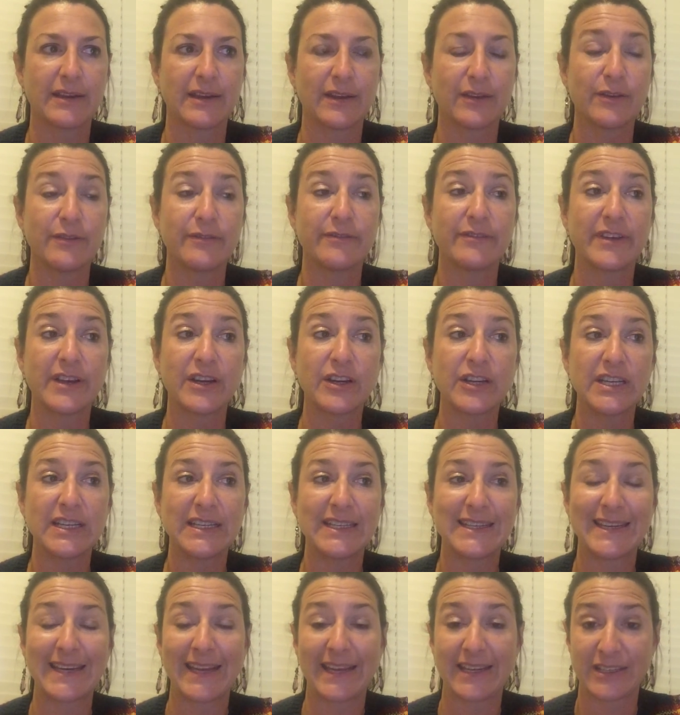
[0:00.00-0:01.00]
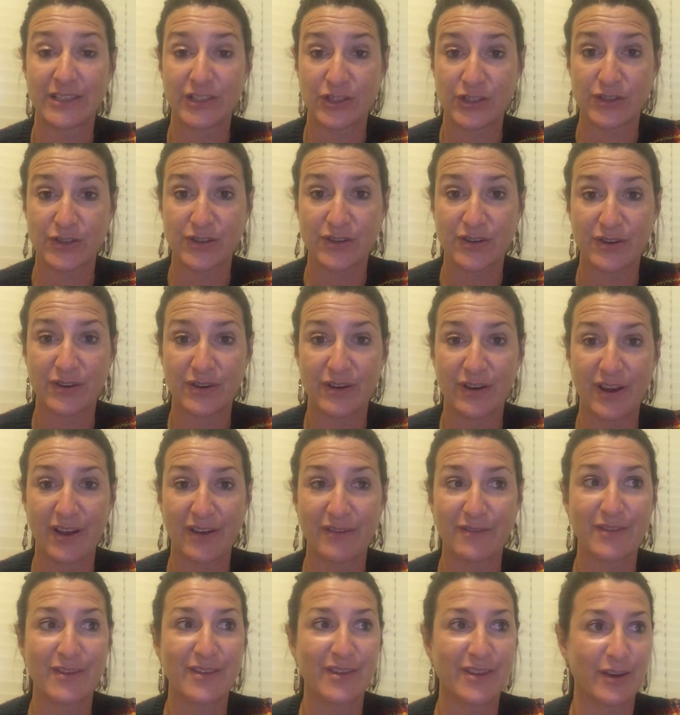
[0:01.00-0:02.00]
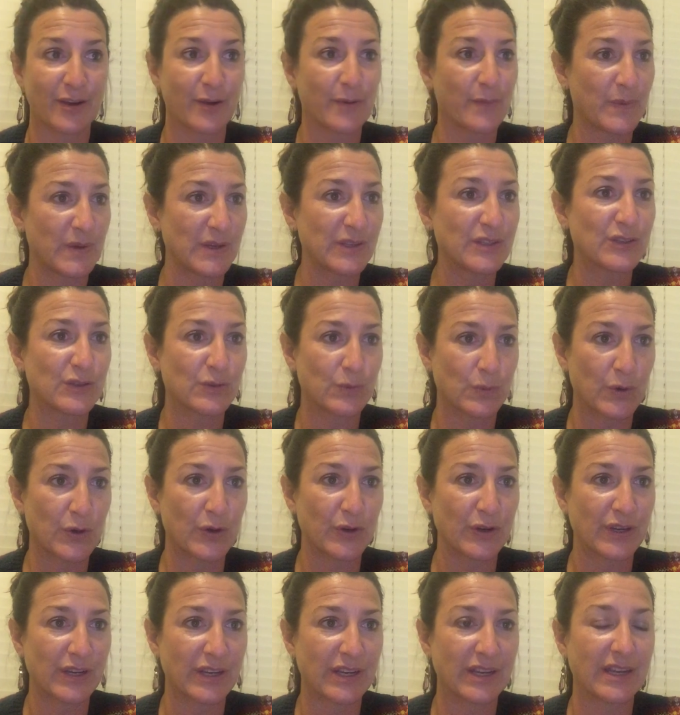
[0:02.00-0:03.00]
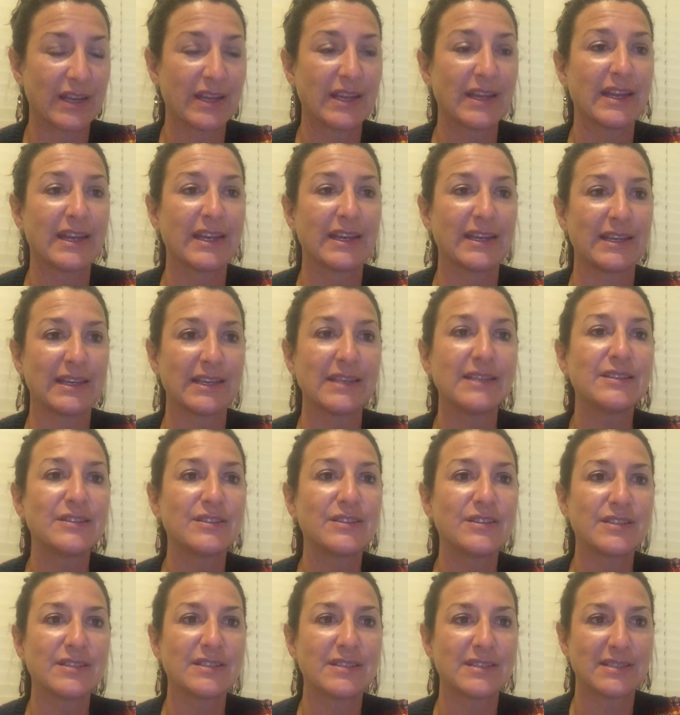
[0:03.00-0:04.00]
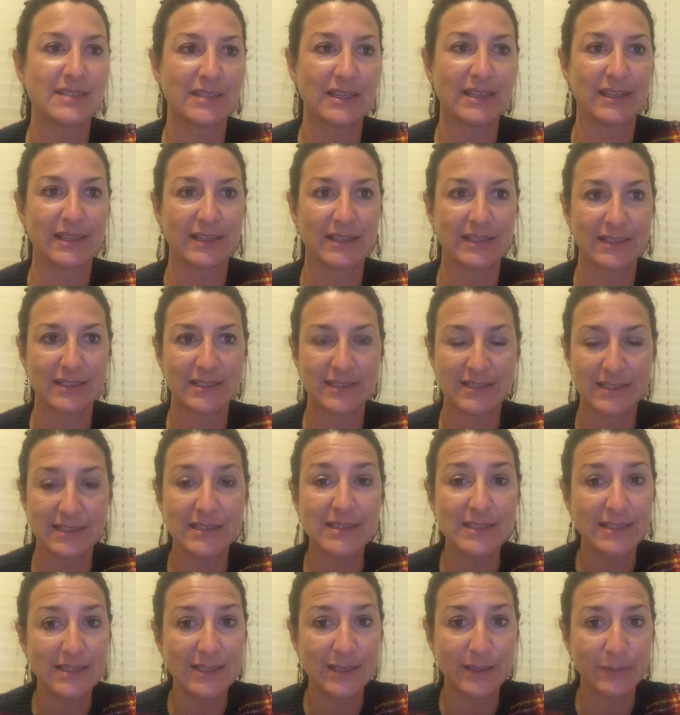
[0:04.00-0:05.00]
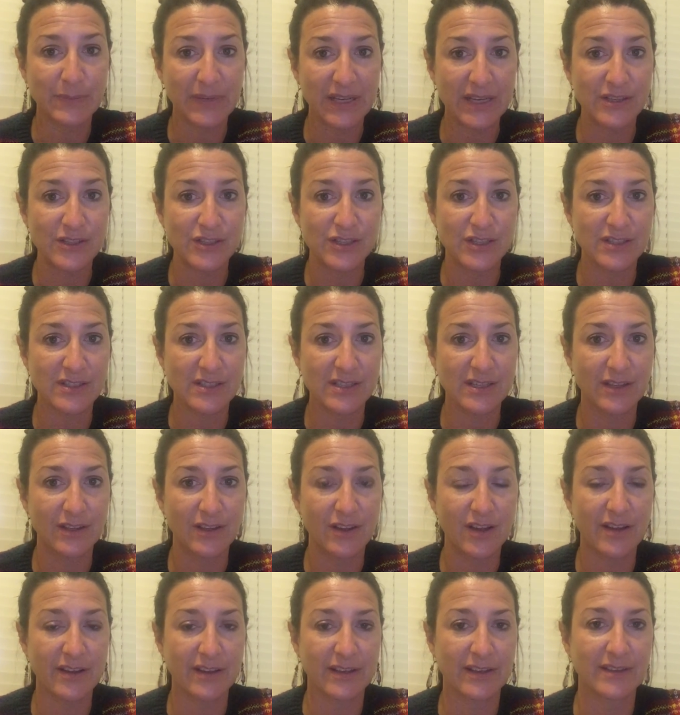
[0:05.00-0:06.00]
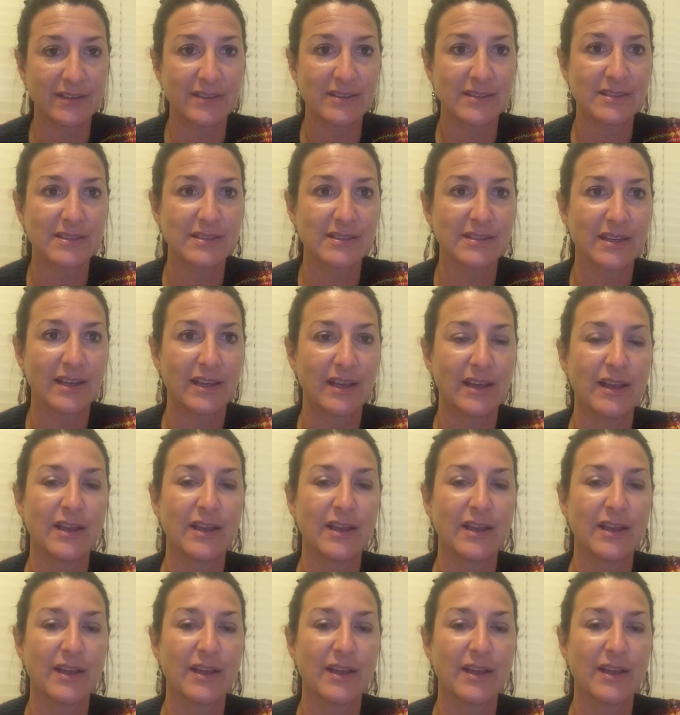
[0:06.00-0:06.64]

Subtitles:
Now, the very nature of a therapist's work is to seek assisting patients and clients.